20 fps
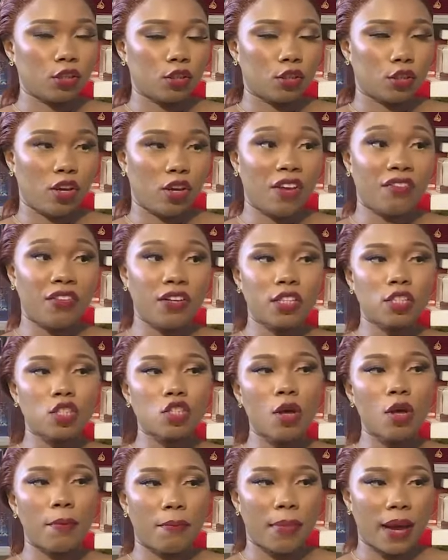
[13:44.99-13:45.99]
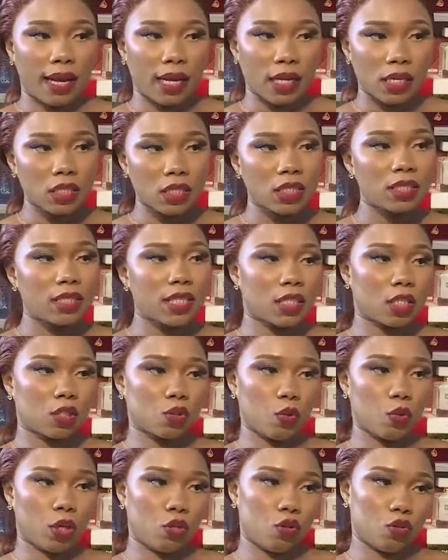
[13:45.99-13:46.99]
So if it is not balanced, this
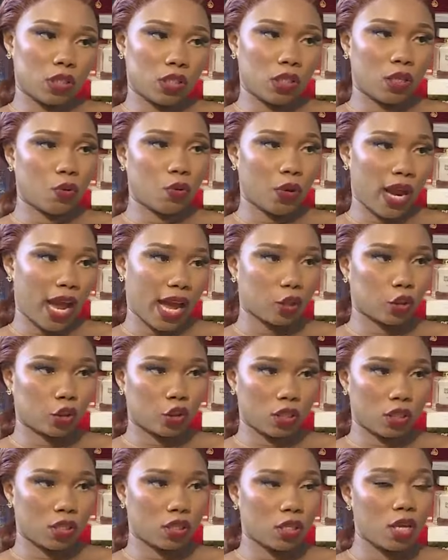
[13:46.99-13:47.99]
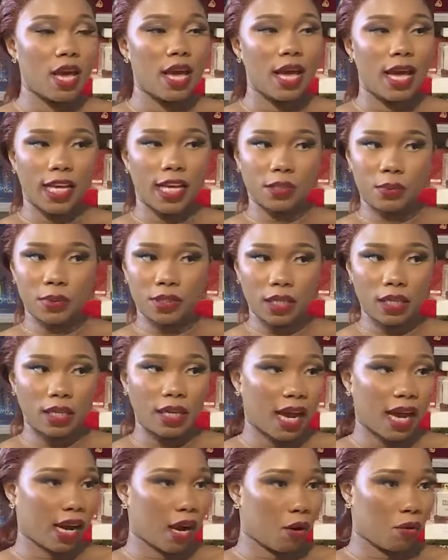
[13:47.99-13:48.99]
is when you see reactions,
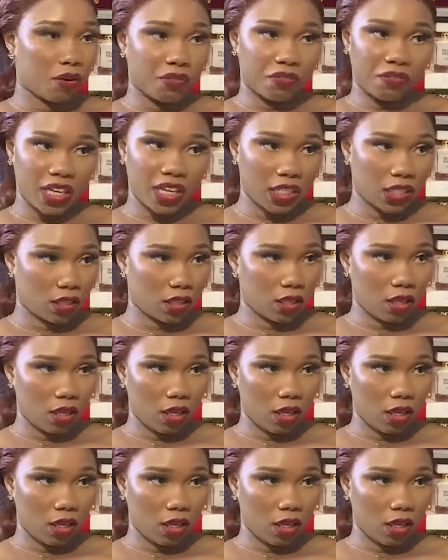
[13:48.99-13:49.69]
especially around the face